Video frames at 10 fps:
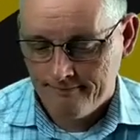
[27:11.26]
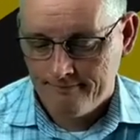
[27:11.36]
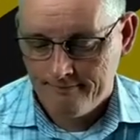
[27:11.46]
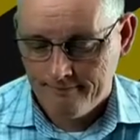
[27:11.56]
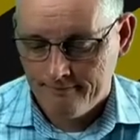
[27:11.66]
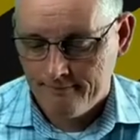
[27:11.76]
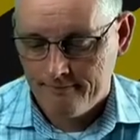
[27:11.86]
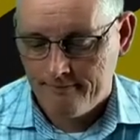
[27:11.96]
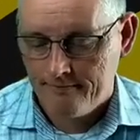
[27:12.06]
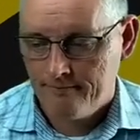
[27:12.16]

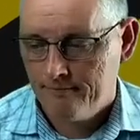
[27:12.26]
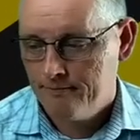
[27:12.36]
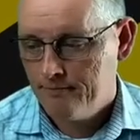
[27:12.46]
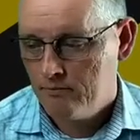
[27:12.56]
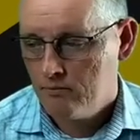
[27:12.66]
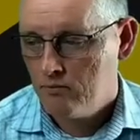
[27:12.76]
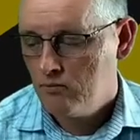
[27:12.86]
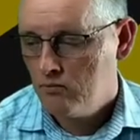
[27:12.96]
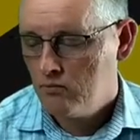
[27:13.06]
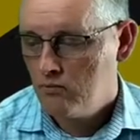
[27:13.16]

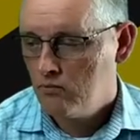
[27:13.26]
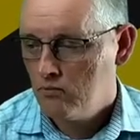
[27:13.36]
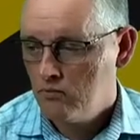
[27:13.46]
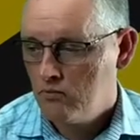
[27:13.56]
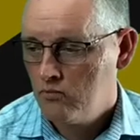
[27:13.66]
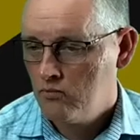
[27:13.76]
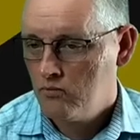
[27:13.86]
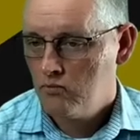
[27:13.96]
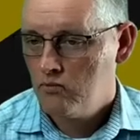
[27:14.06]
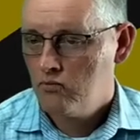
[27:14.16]
(not speaking)